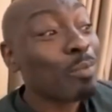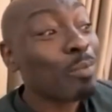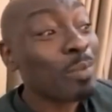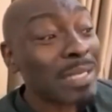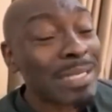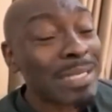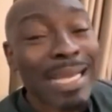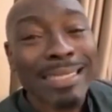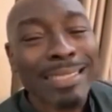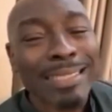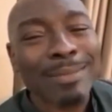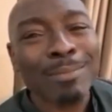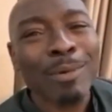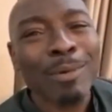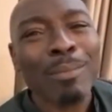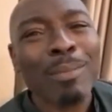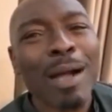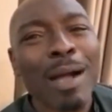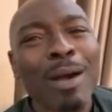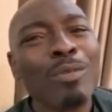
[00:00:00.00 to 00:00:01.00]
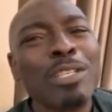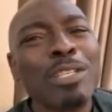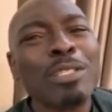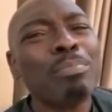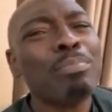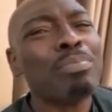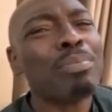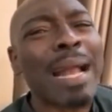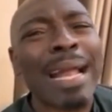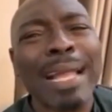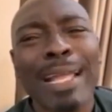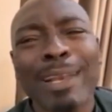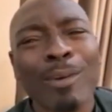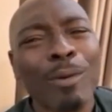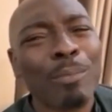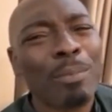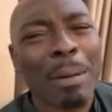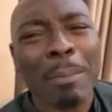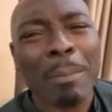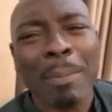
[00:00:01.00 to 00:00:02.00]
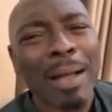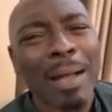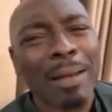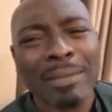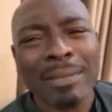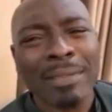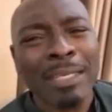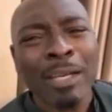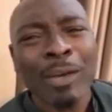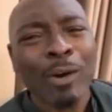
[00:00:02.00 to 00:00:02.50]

me that Igbo man who is bragging up about,